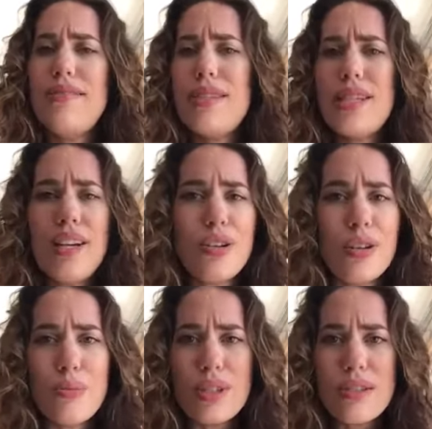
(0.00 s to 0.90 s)

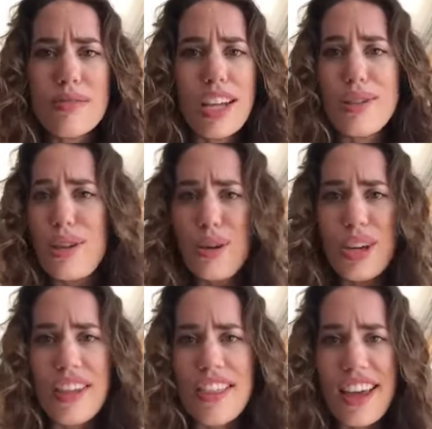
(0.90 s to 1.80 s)
syndromes as you
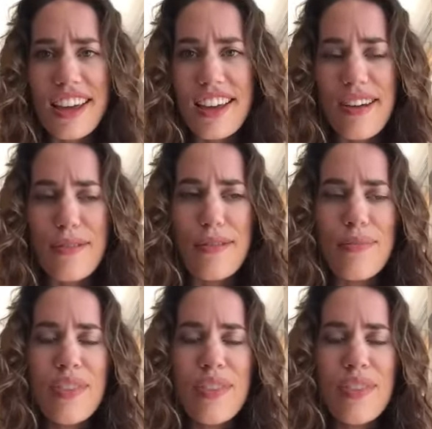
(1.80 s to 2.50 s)
can think of.